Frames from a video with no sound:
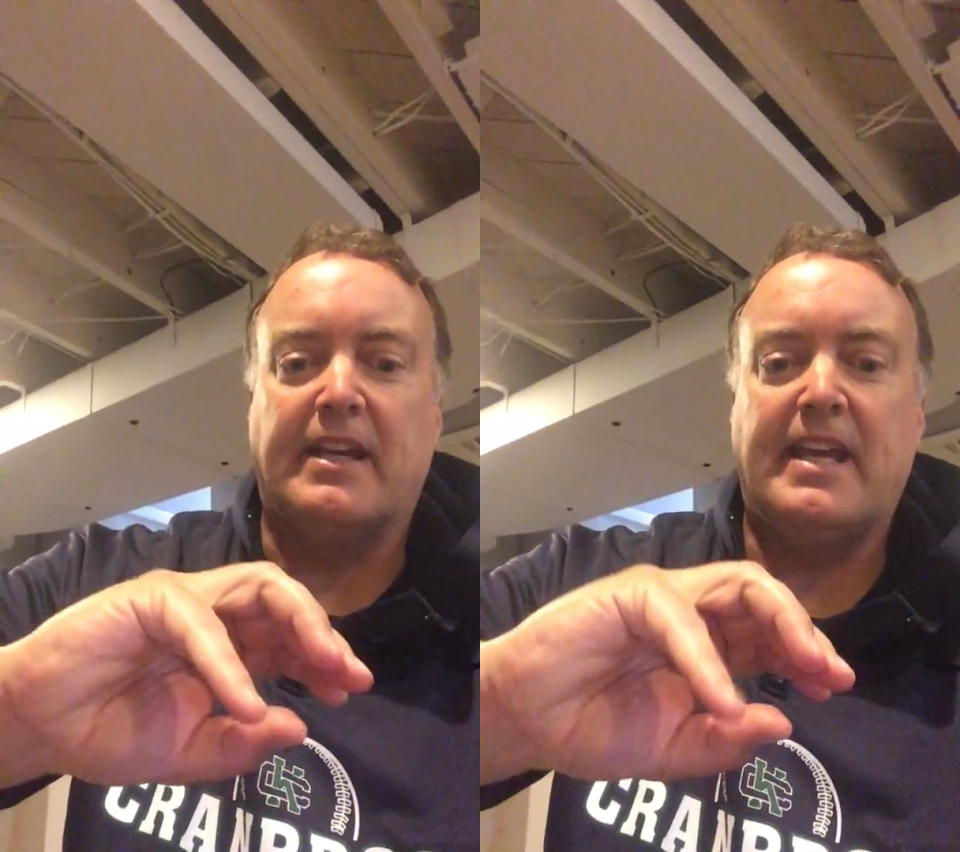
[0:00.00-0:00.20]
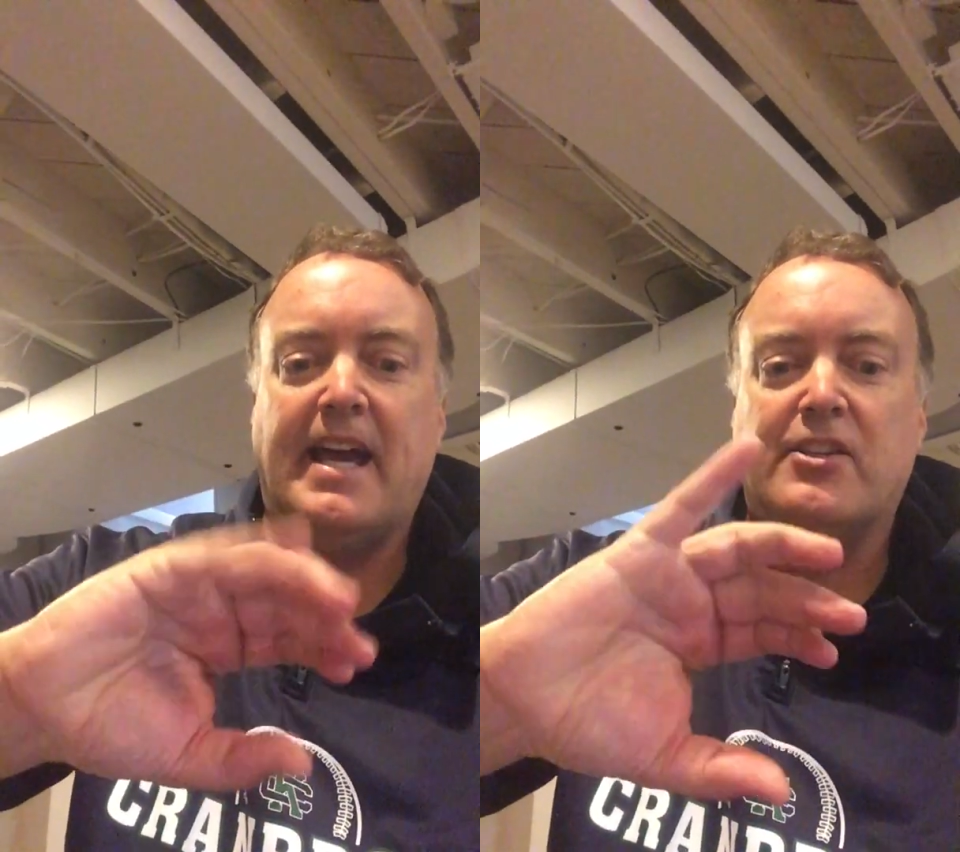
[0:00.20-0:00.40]

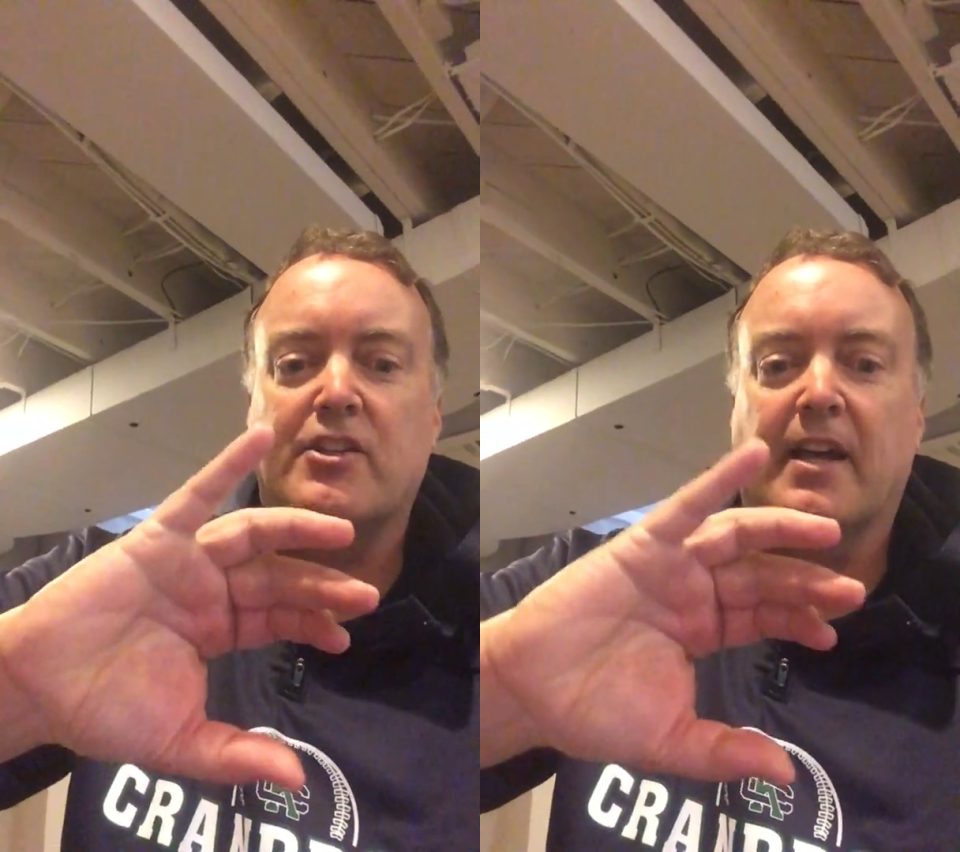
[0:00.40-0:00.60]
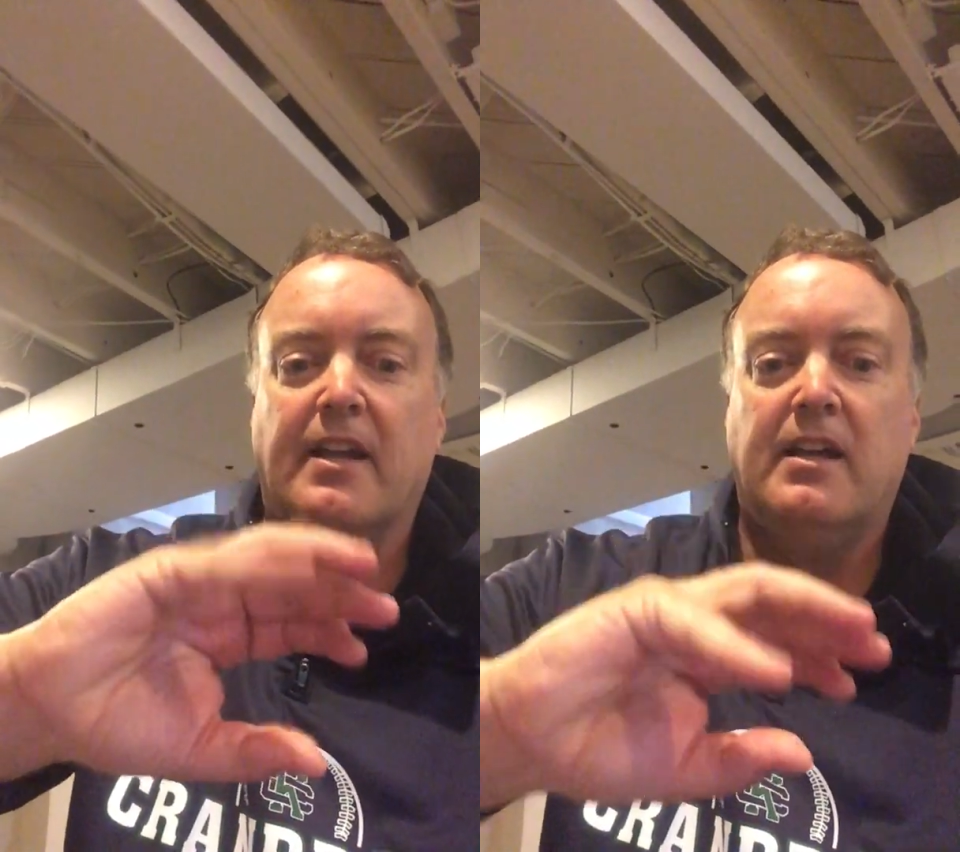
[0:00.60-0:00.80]

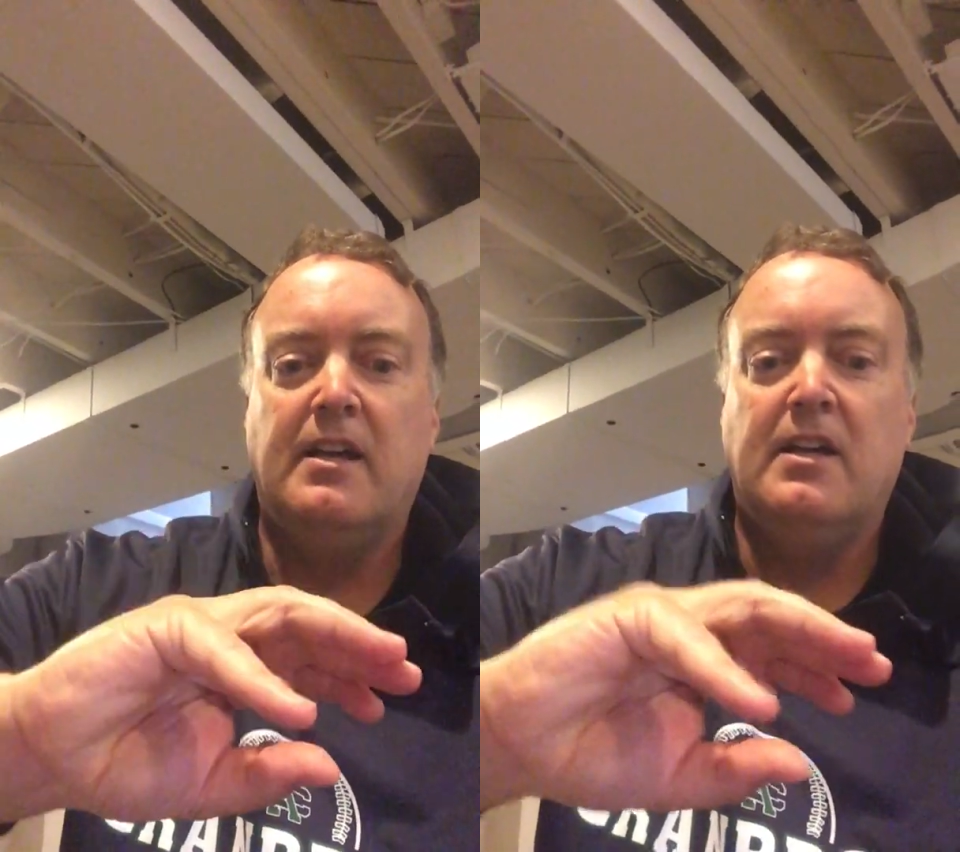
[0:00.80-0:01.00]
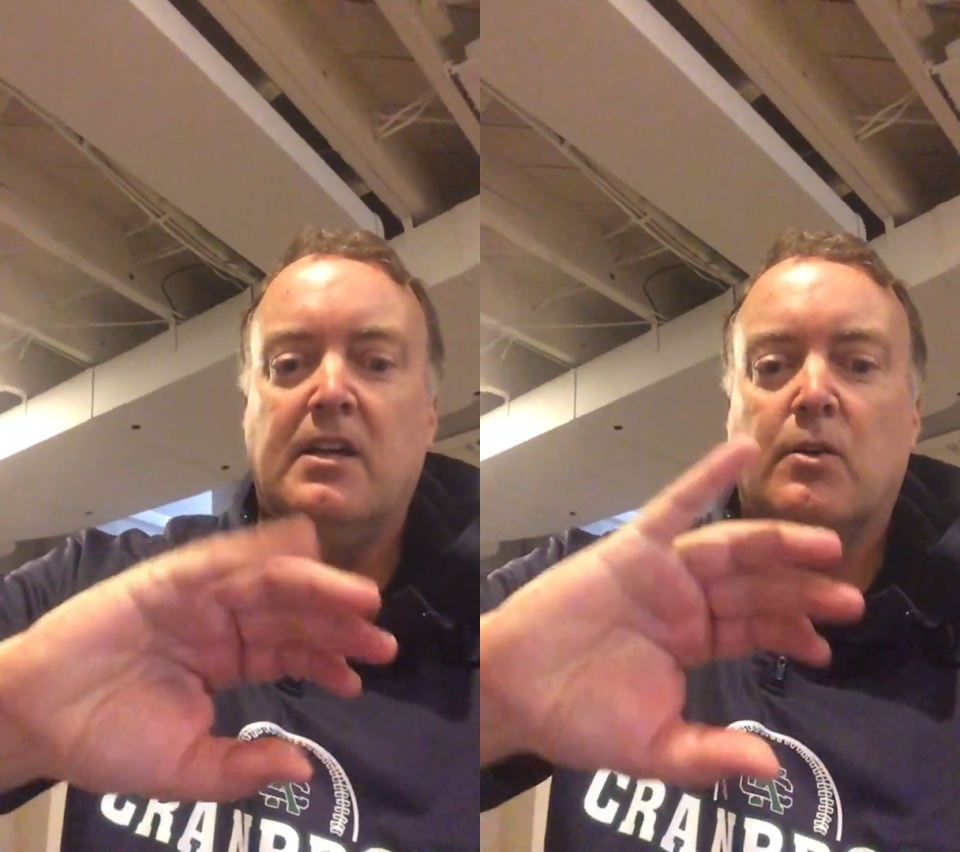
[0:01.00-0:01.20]
catch it
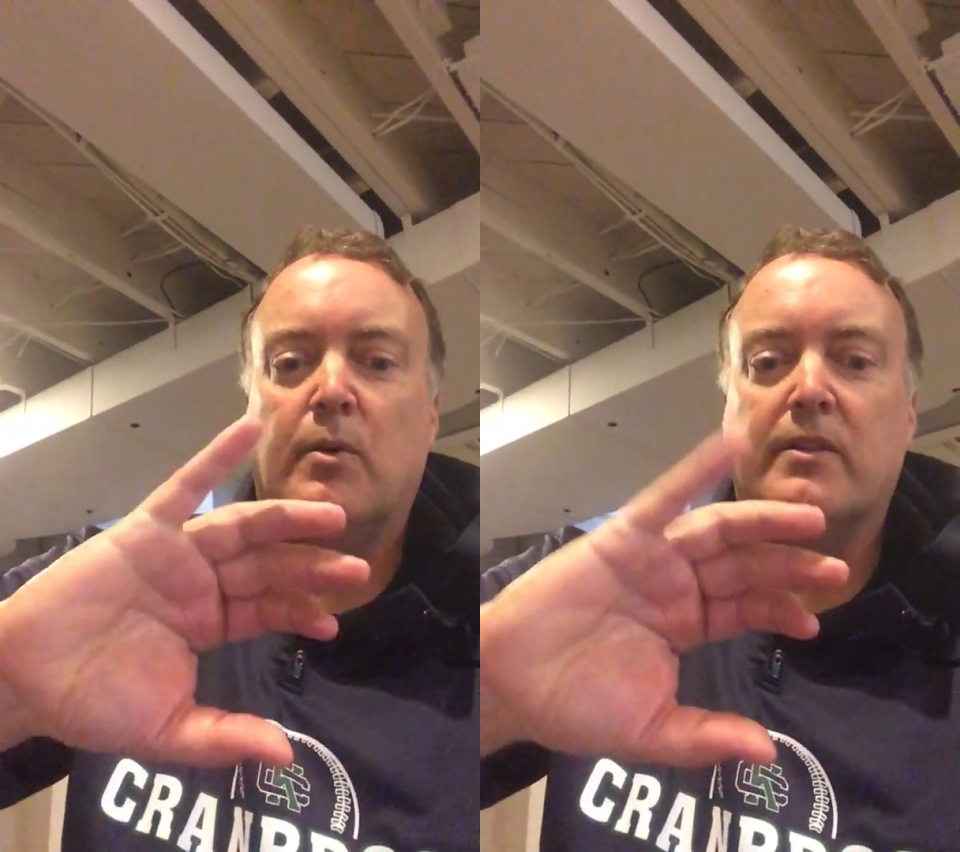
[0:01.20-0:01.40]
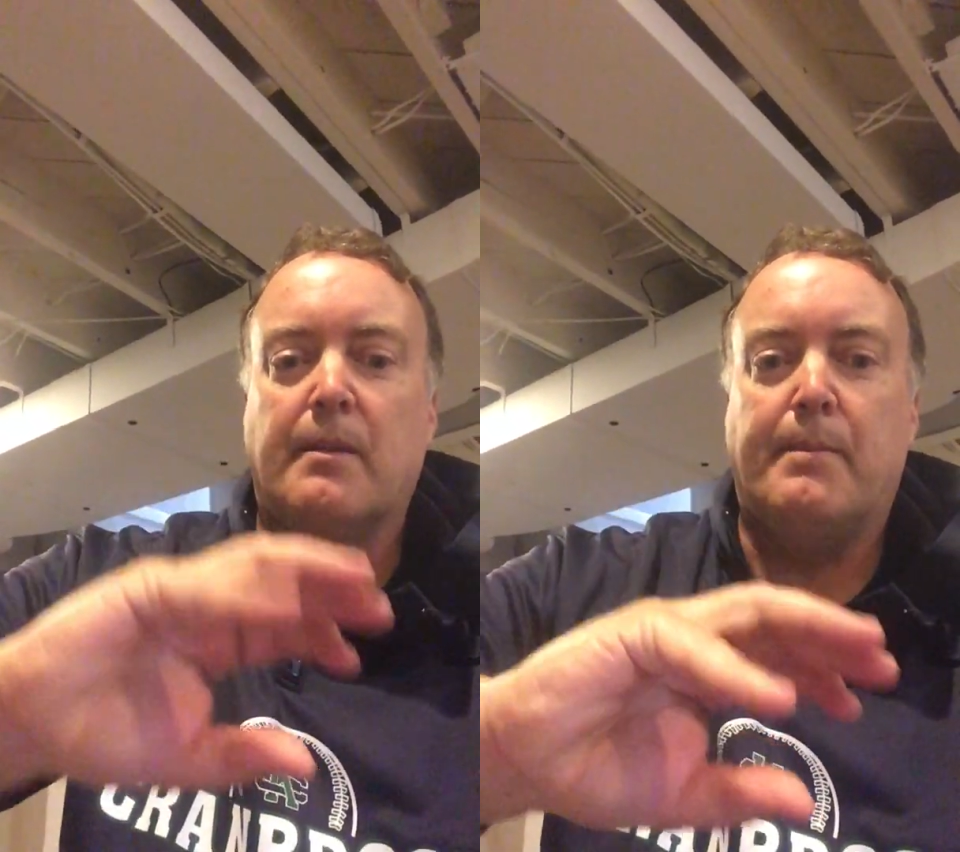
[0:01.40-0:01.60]

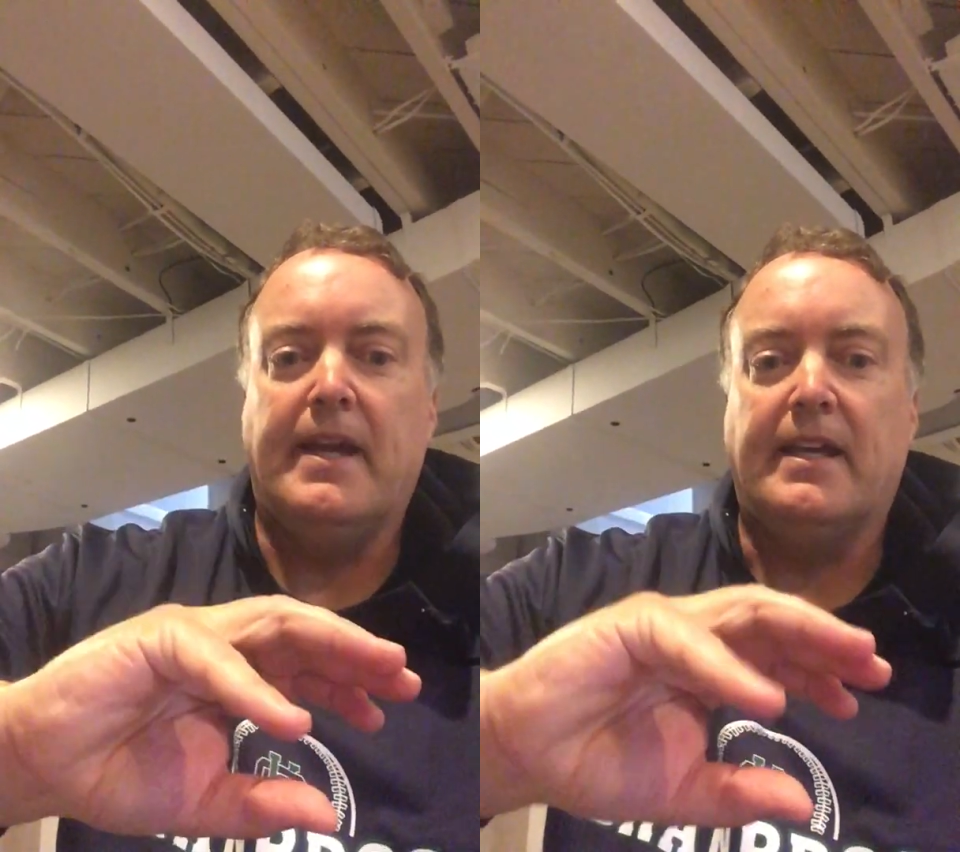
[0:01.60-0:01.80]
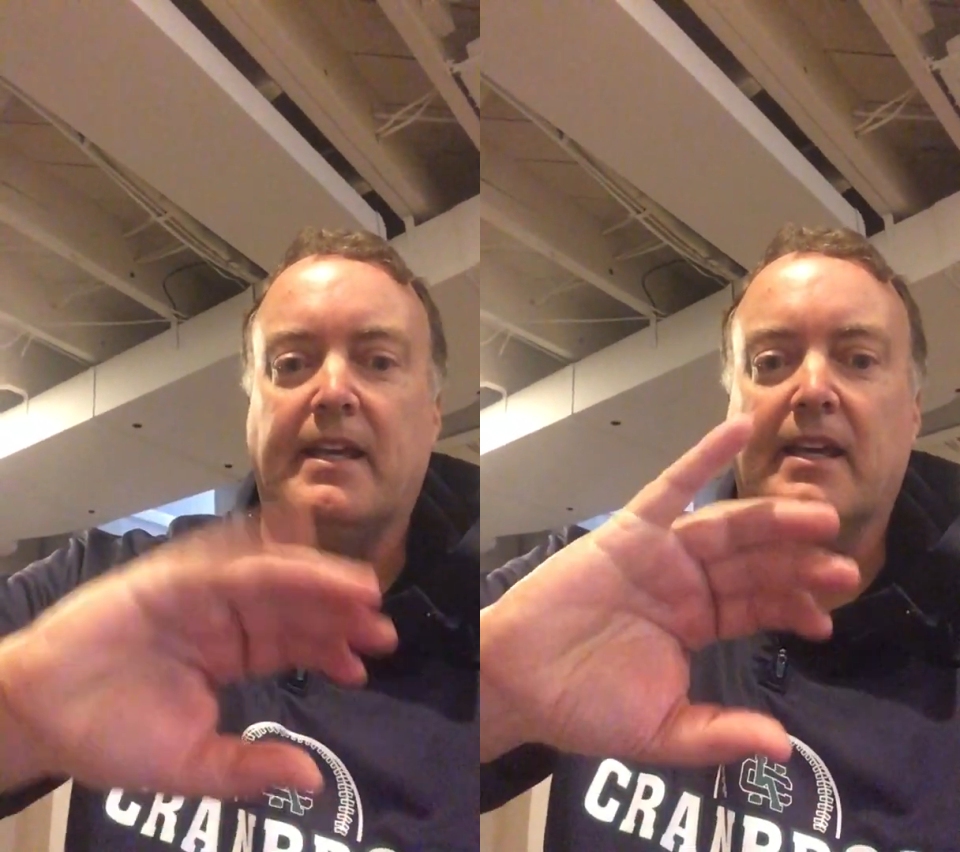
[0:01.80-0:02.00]
with the
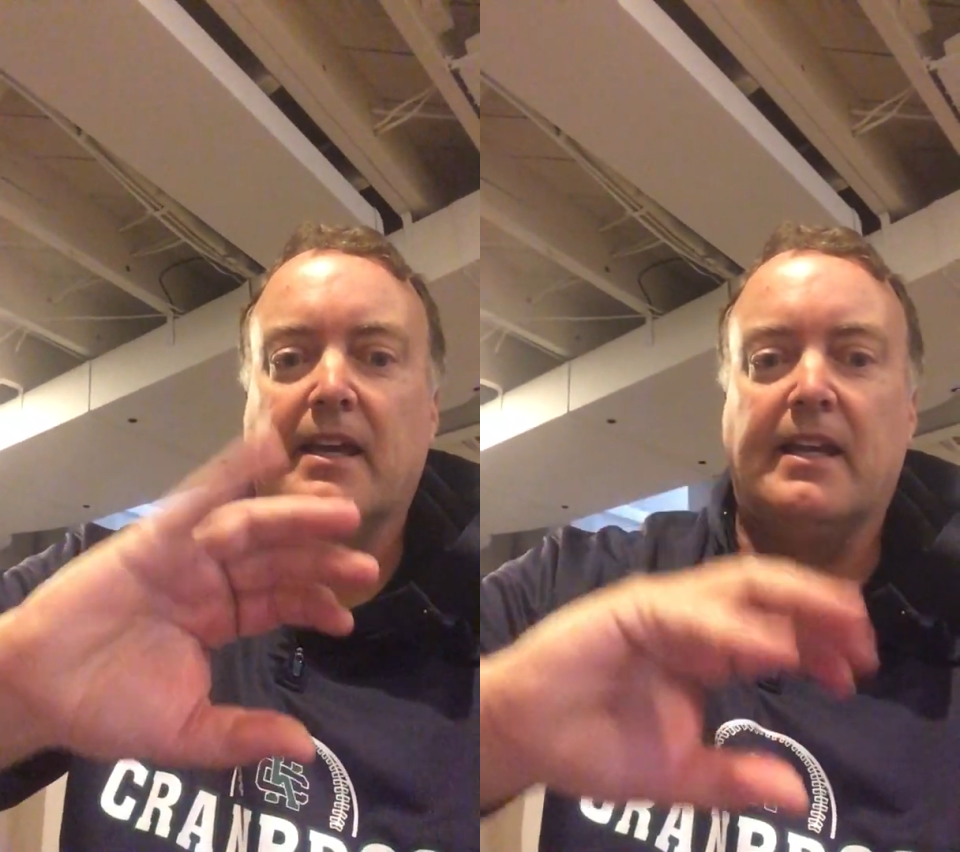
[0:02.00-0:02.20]
pinky.